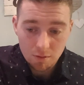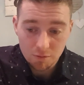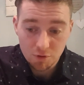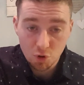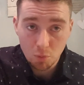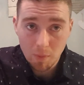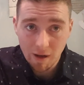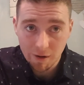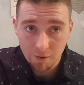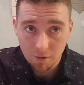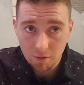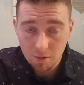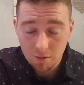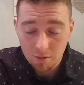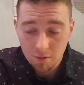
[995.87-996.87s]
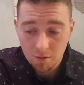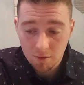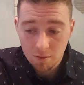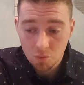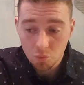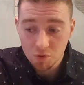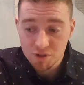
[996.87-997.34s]
do better,
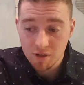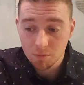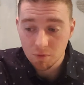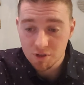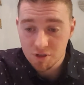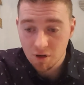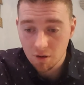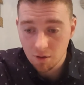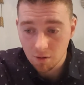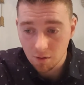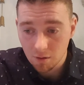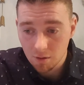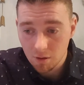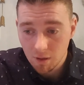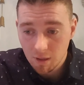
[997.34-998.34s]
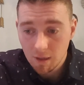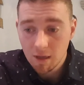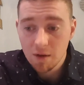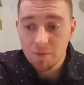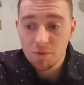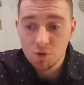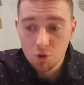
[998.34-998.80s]
which in return,
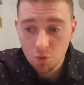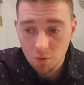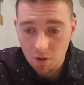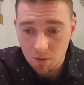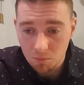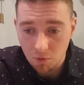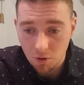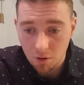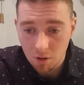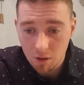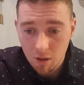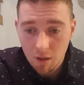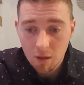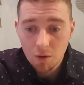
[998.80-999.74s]
if you want more,